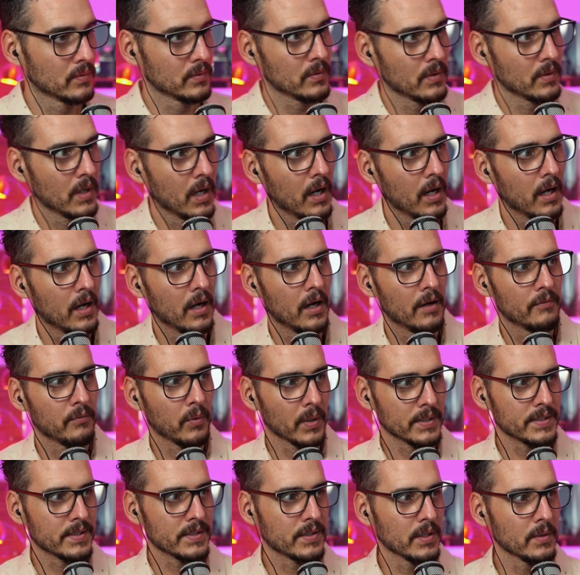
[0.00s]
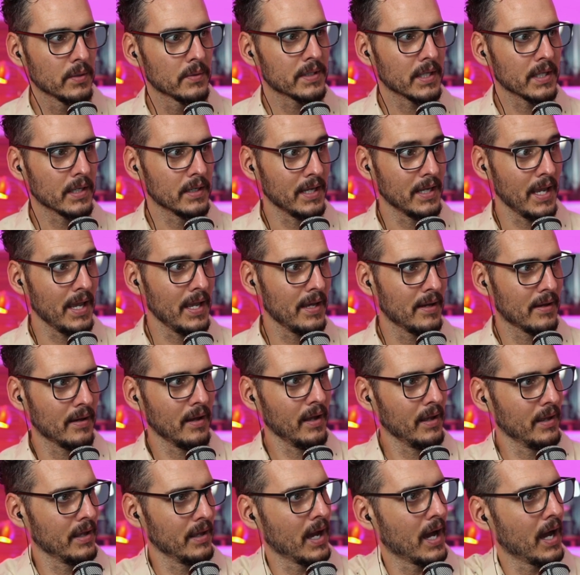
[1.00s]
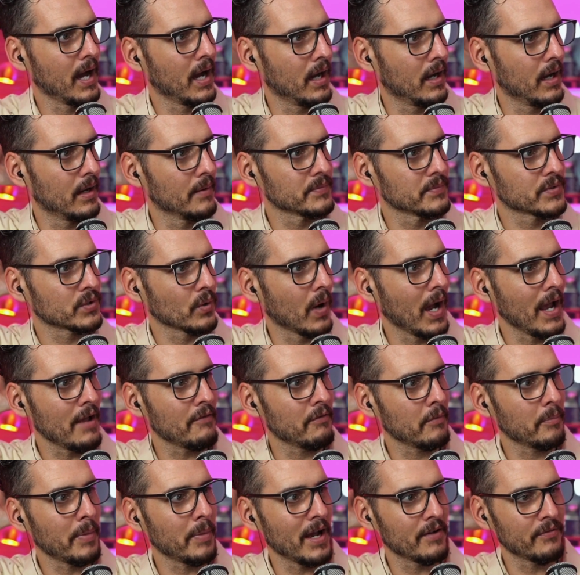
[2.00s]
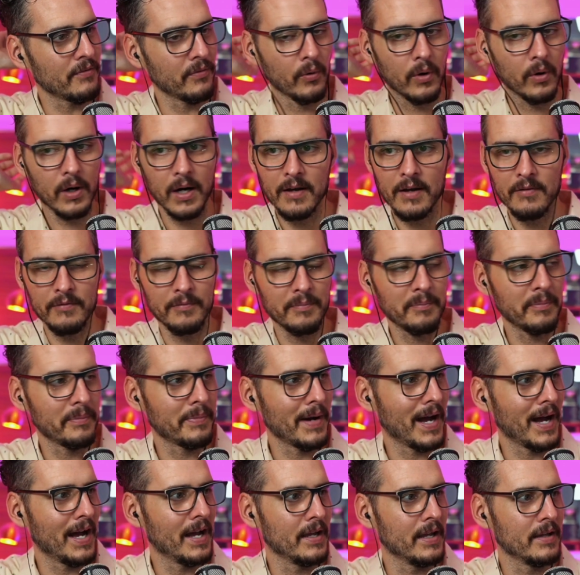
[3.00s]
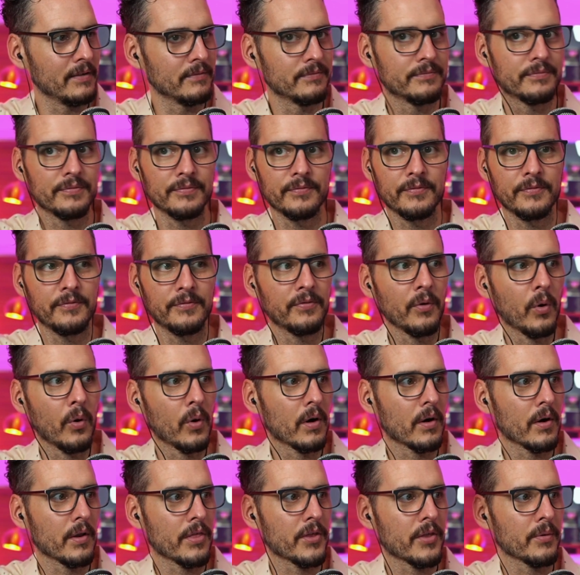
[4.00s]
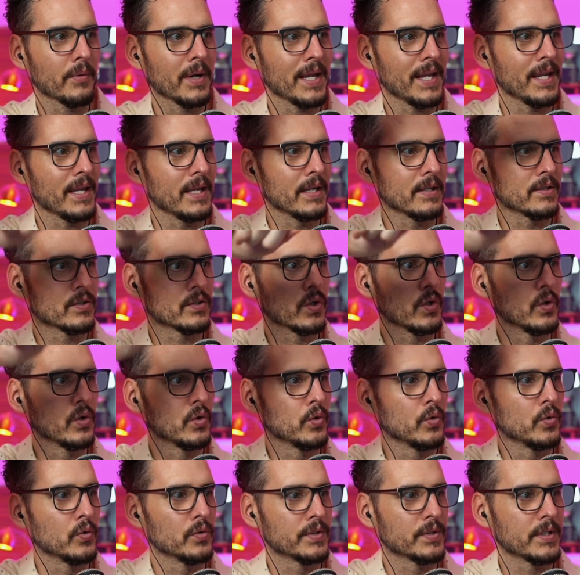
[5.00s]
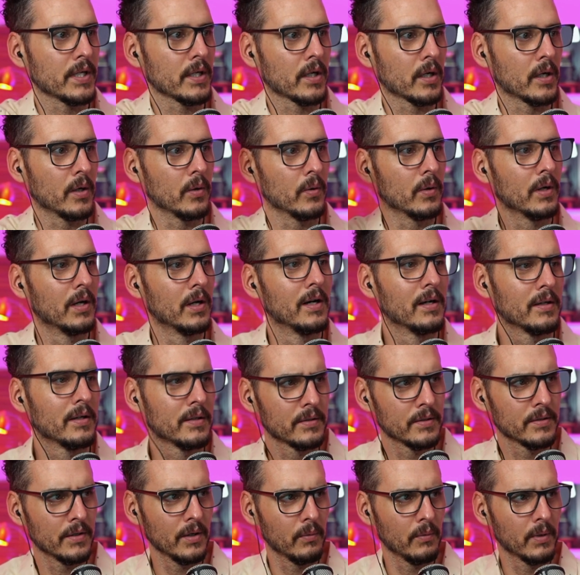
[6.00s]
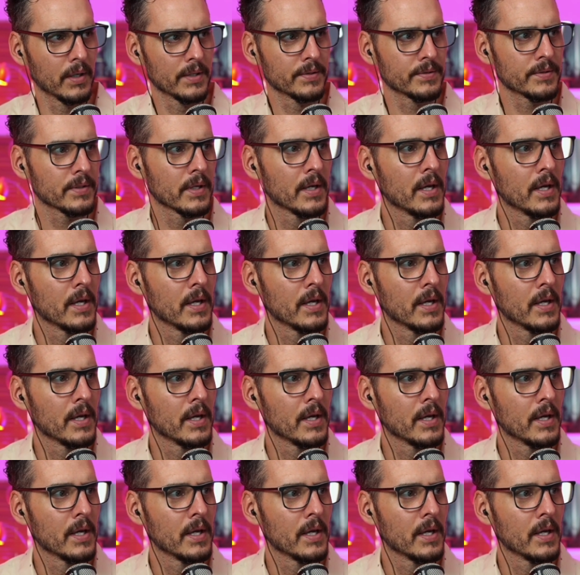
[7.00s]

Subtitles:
of what to do with it? Yeah. So I have a Pi 4. I have Pi 4 3 2 0. No ones.